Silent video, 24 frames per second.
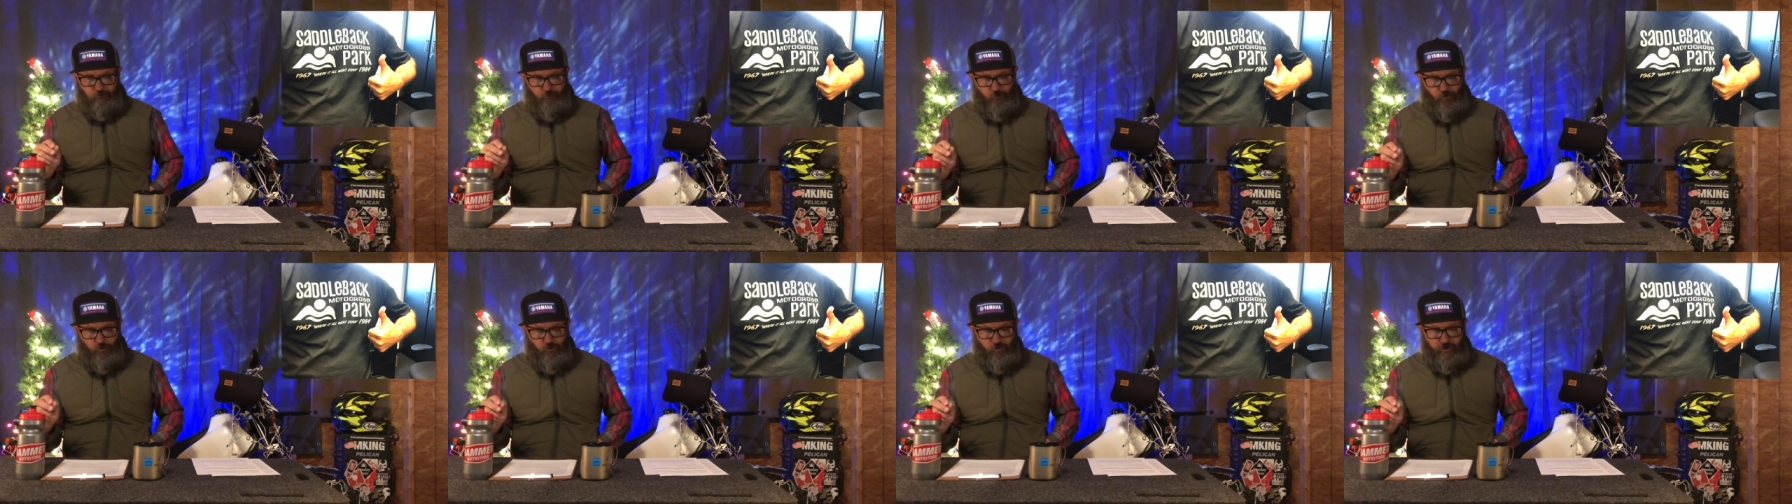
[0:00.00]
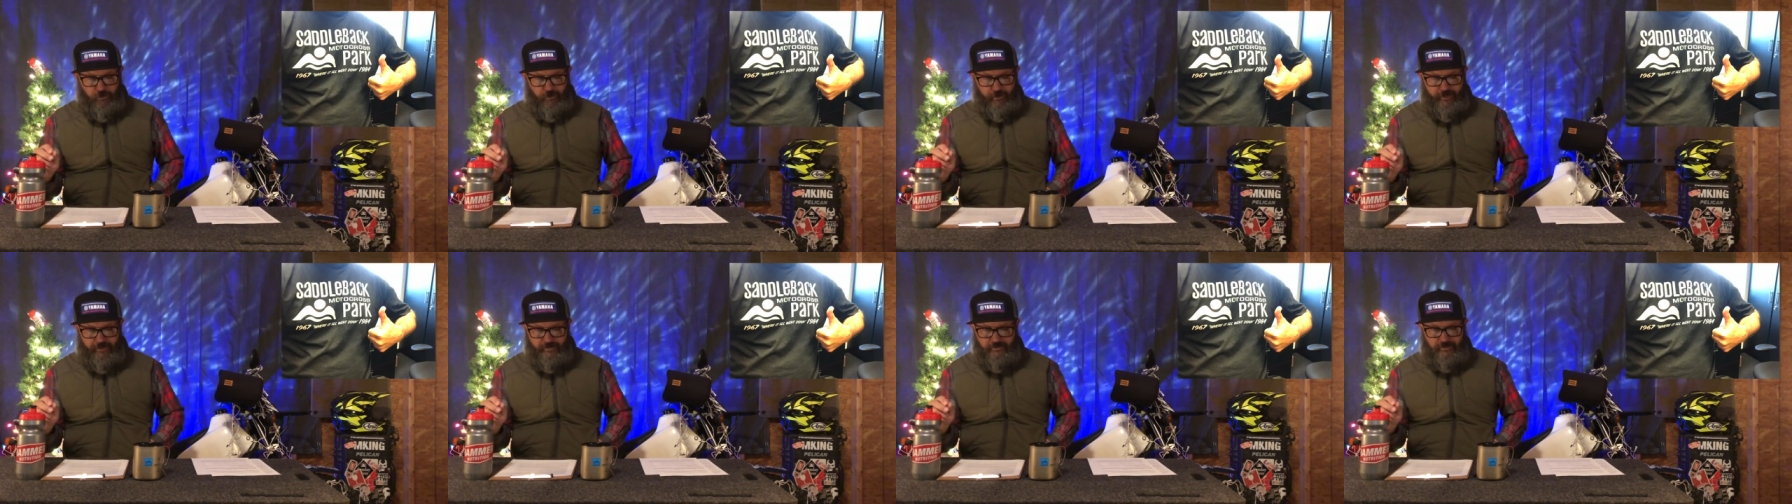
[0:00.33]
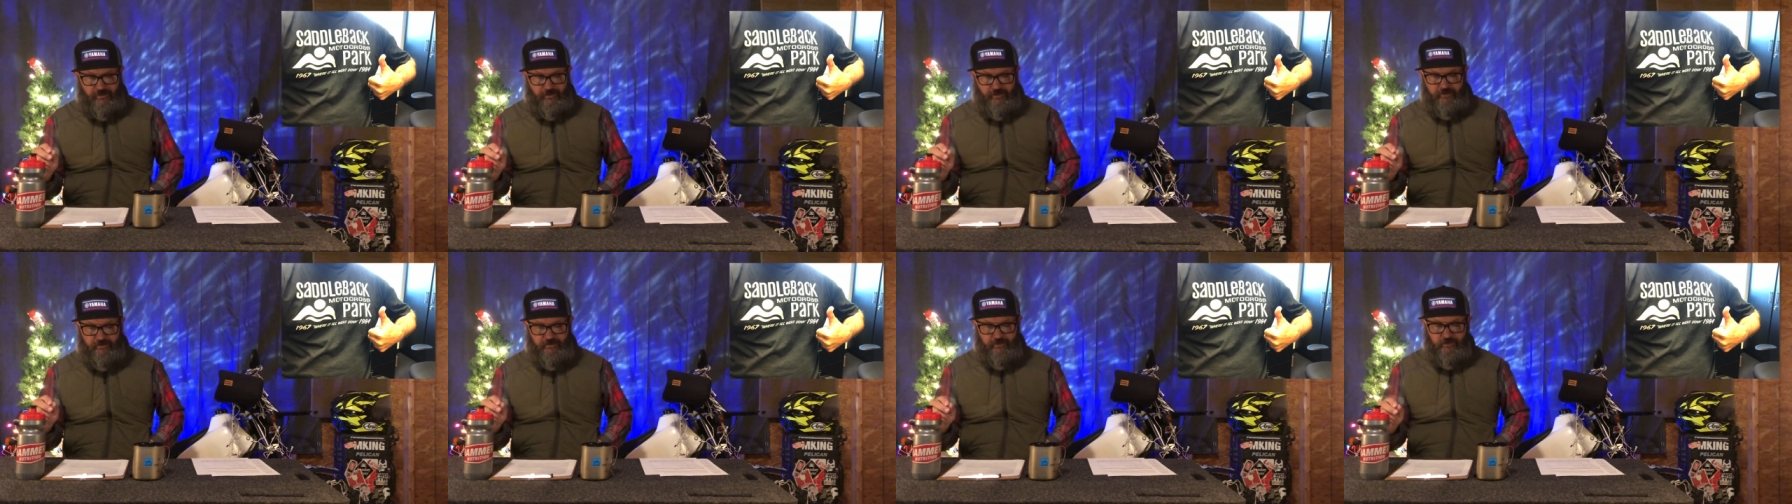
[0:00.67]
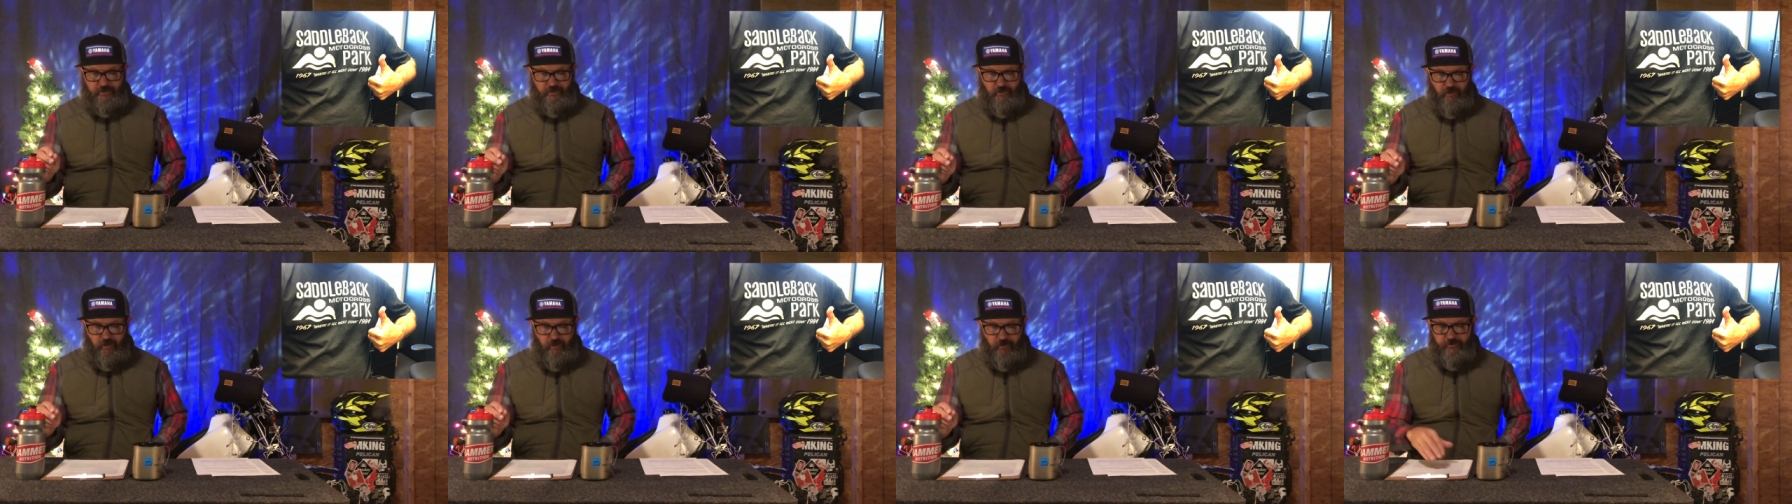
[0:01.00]
worn as
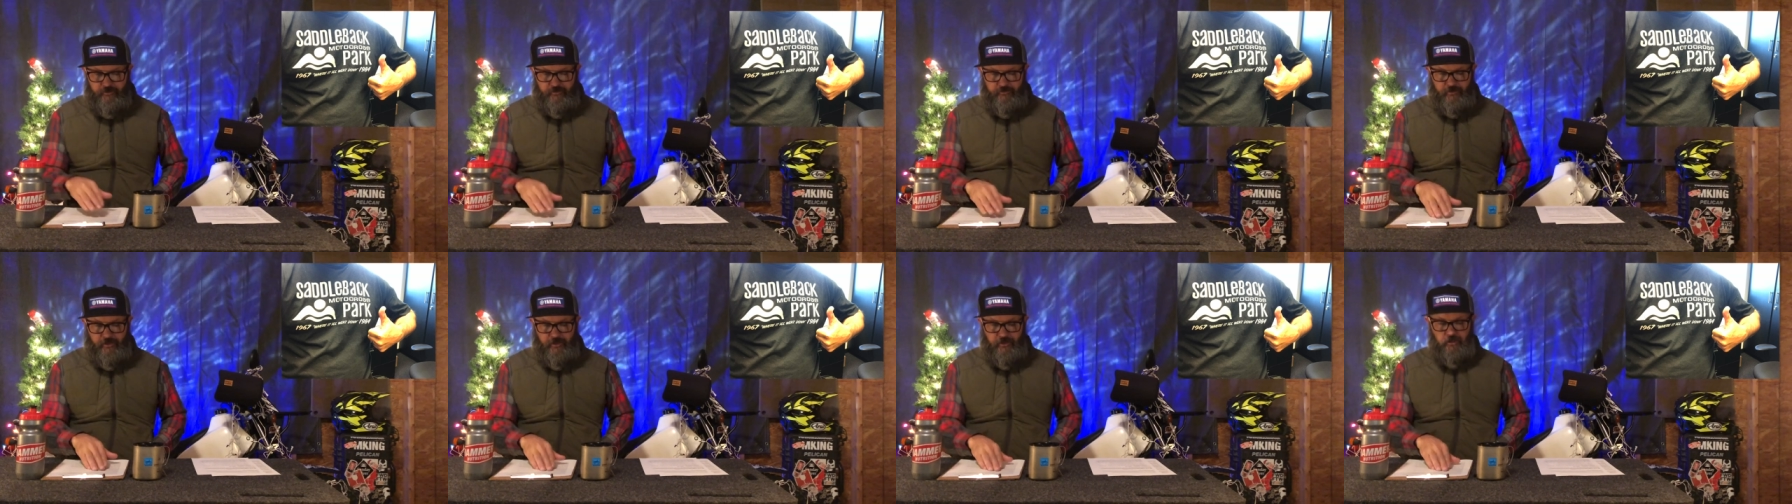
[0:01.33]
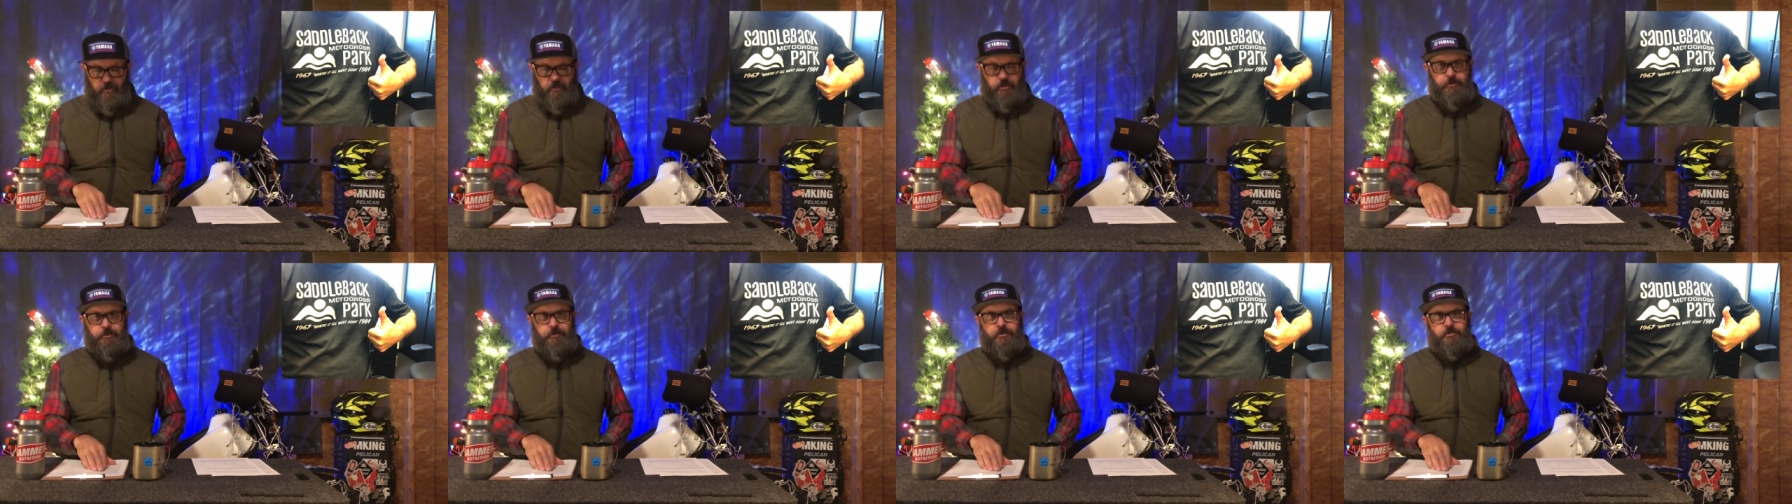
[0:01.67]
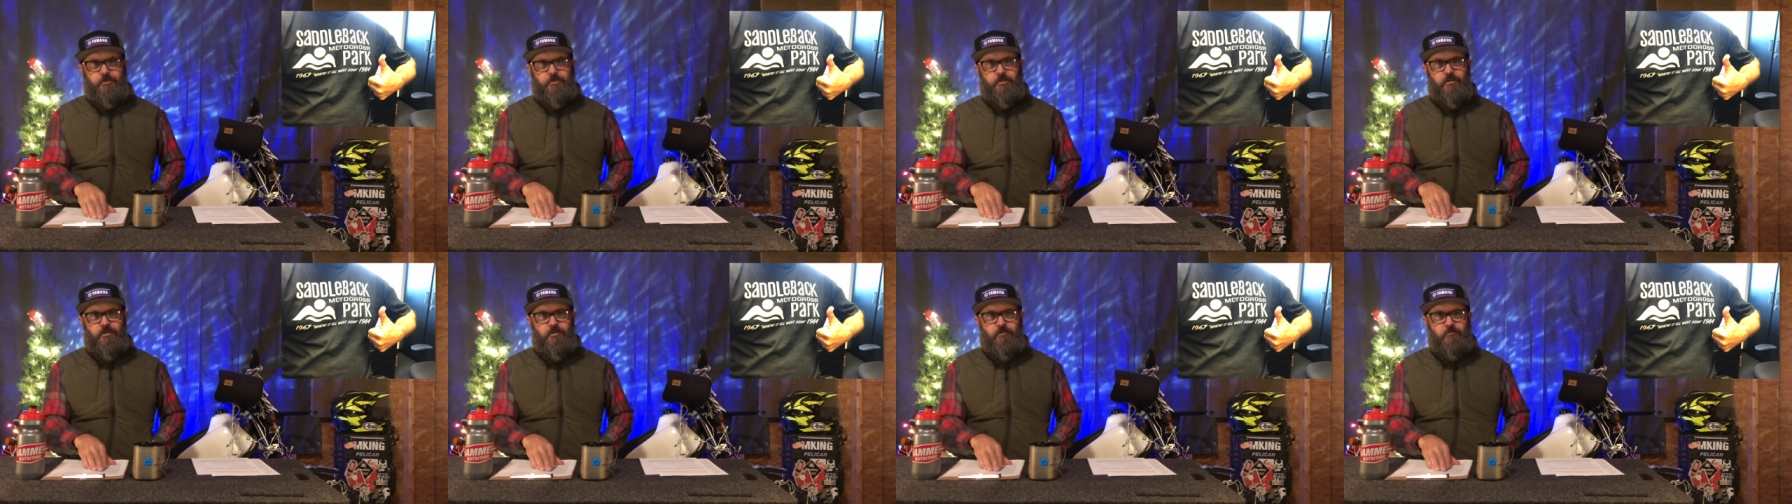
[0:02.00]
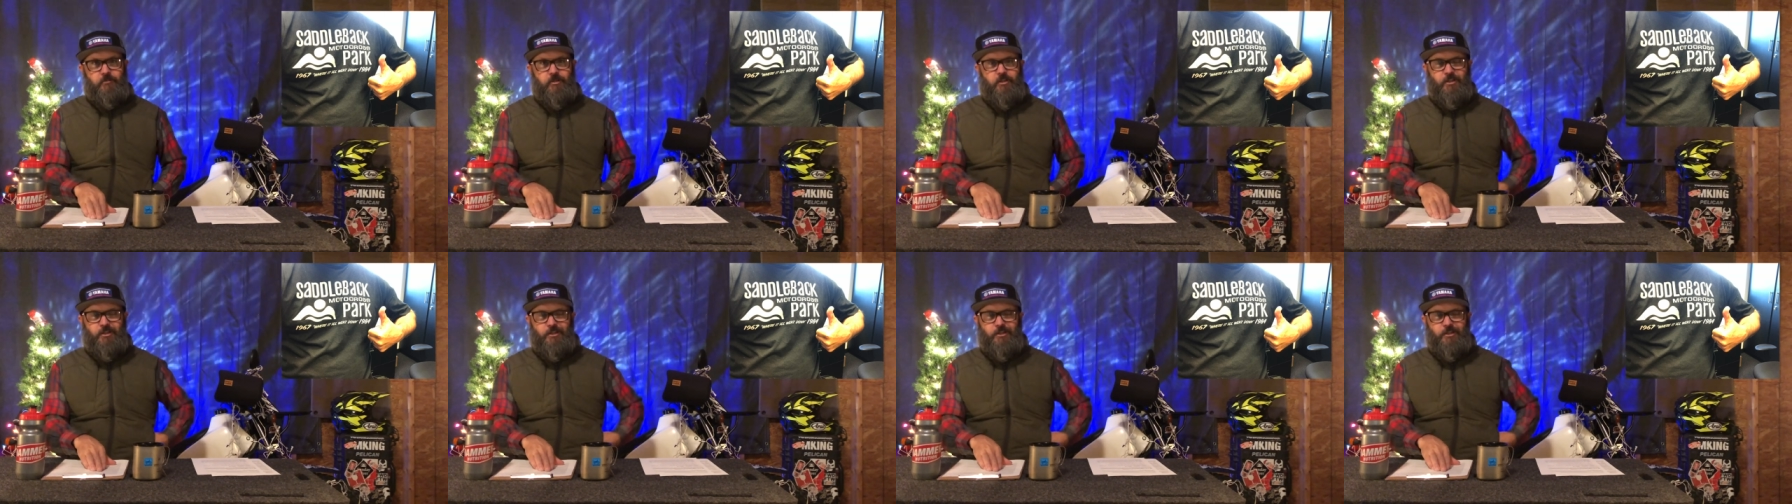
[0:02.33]
anything other than an undershirt.